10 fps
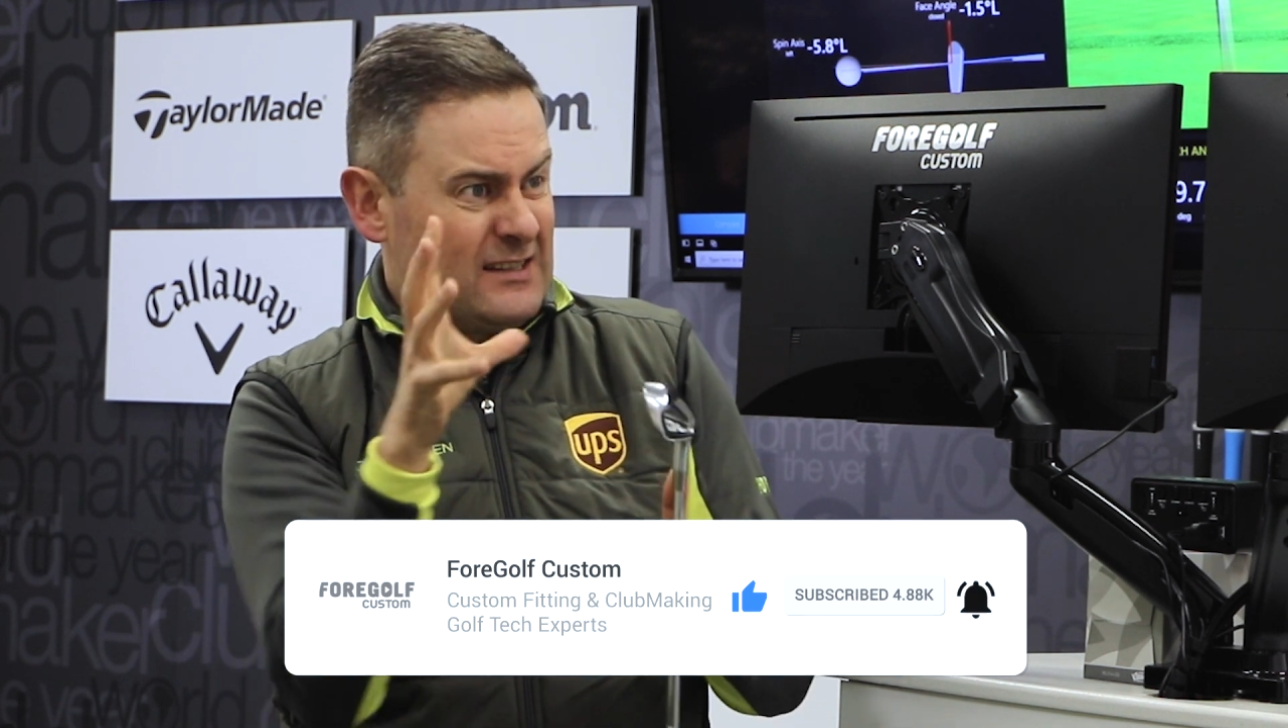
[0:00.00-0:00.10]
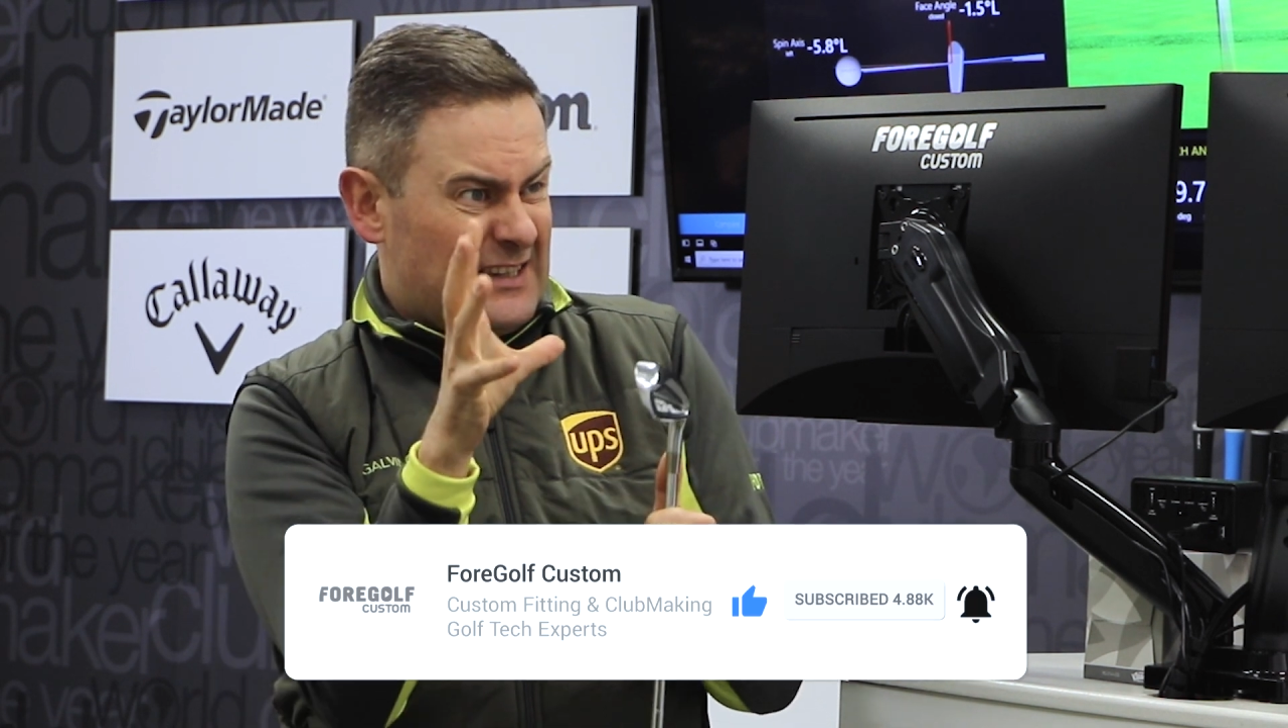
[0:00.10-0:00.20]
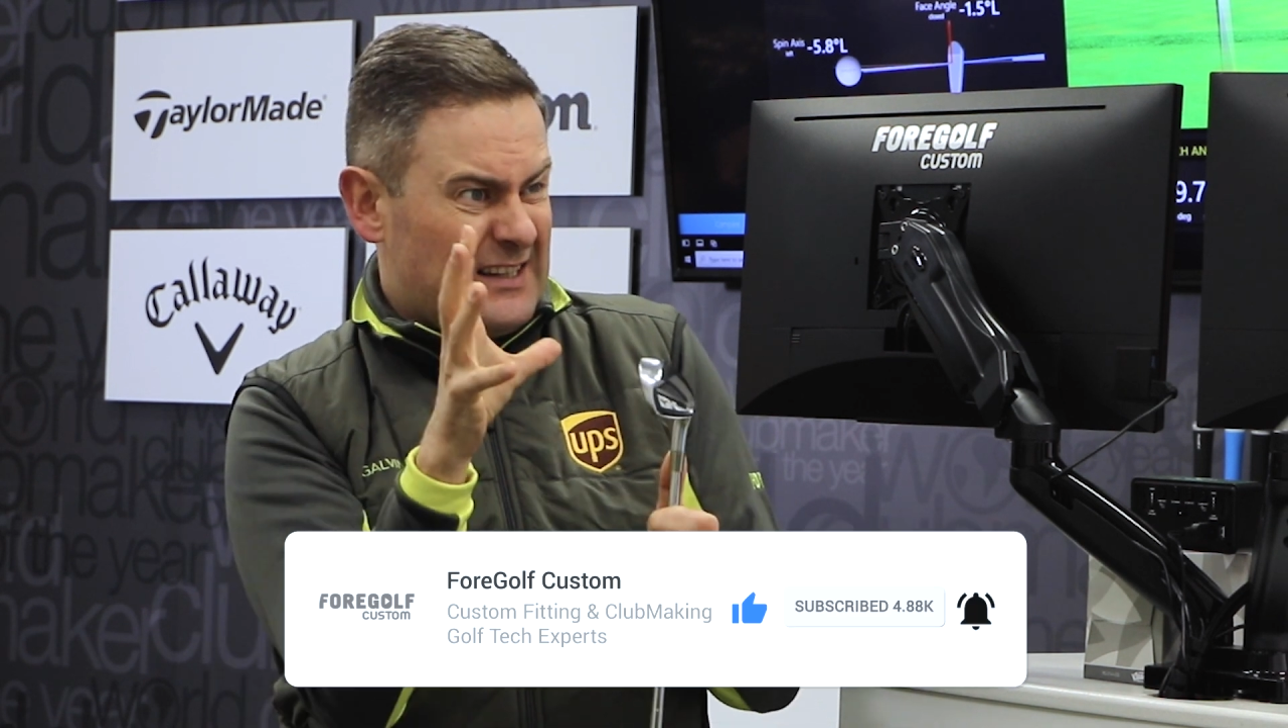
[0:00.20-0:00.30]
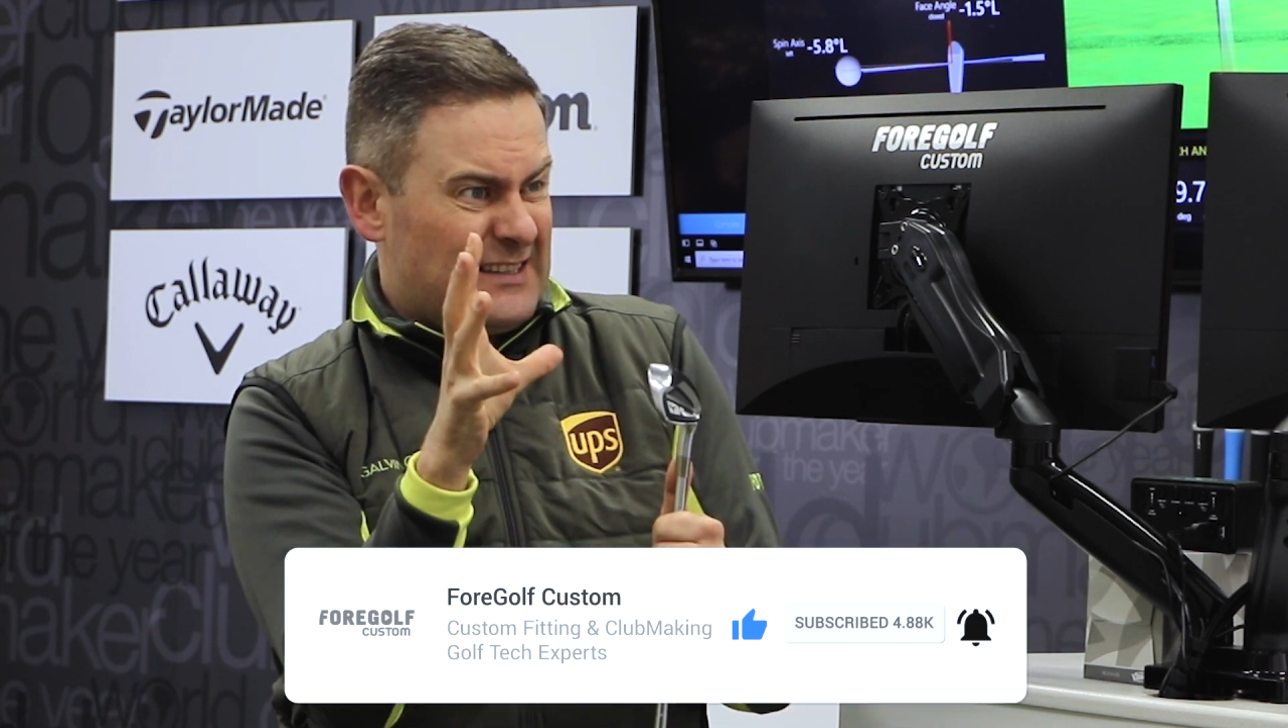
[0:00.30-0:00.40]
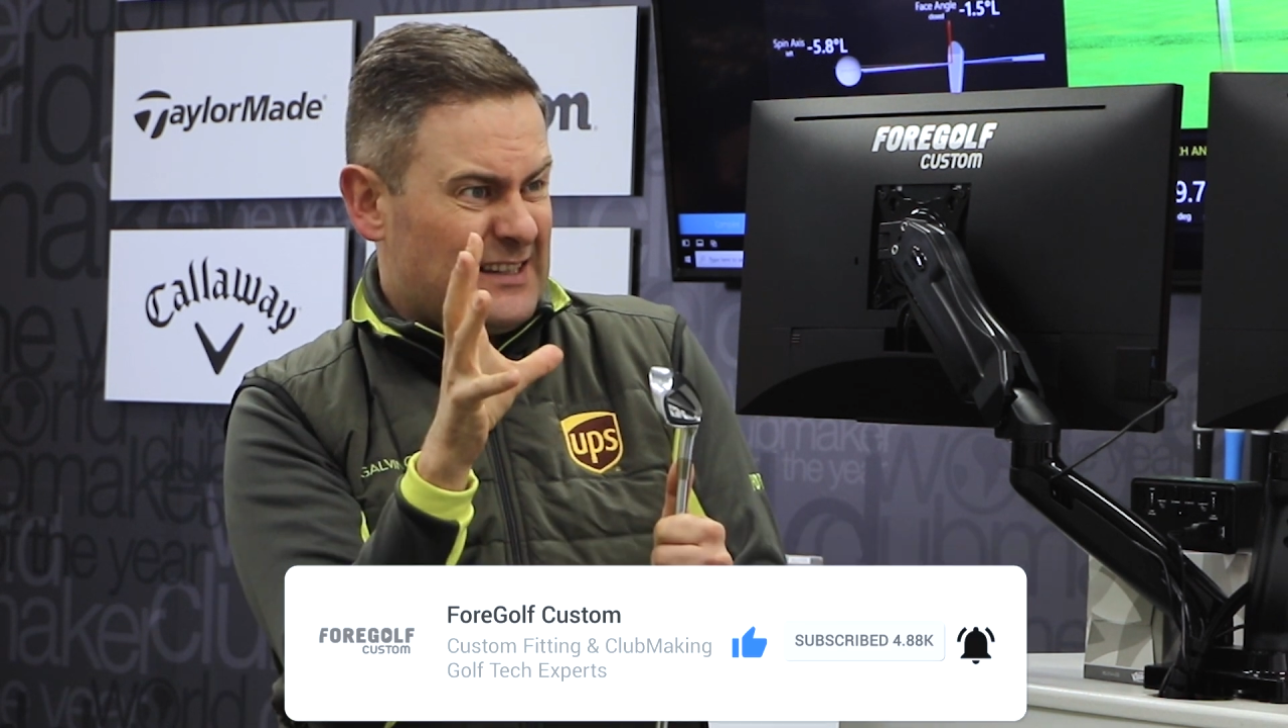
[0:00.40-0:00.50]

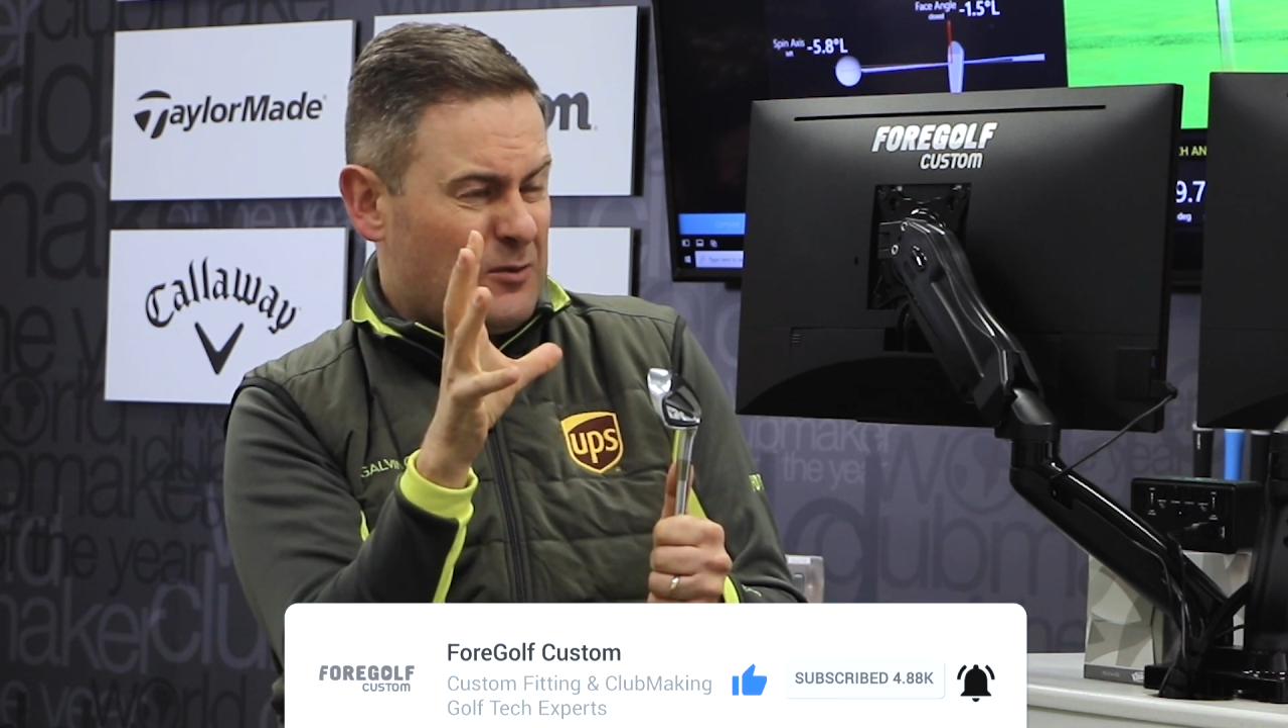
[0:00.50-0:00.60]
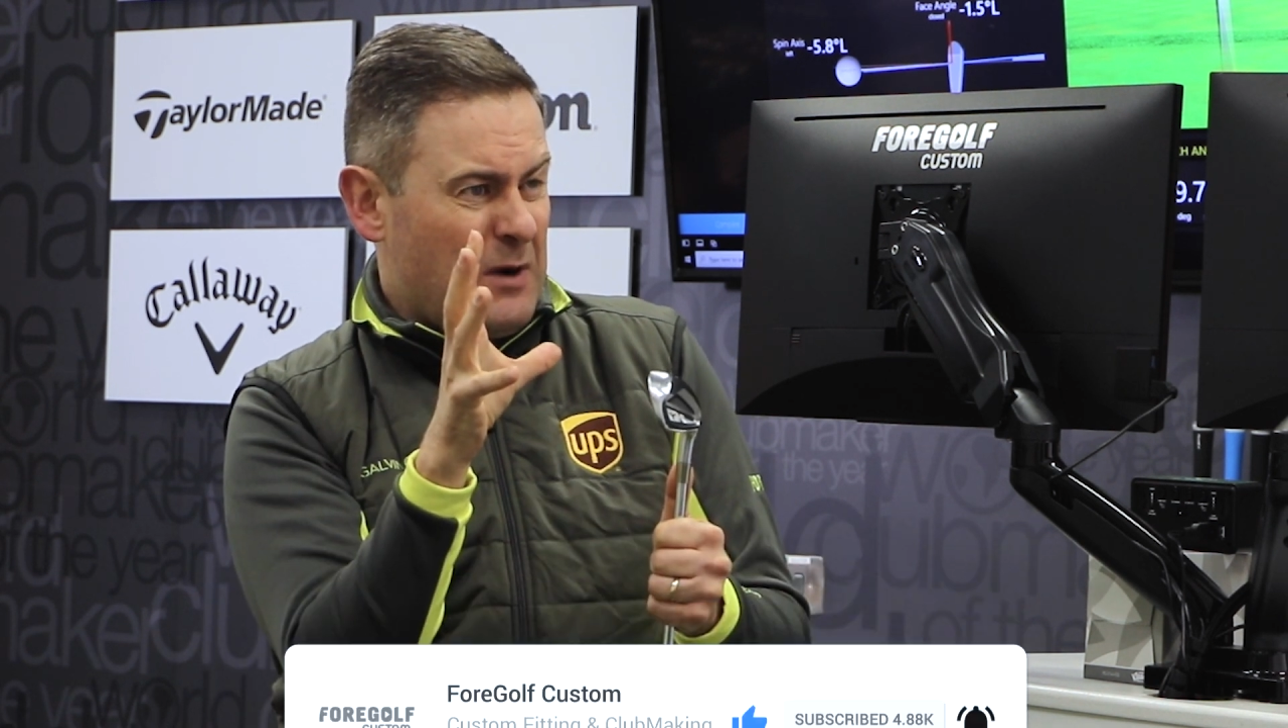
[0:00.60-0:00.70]
this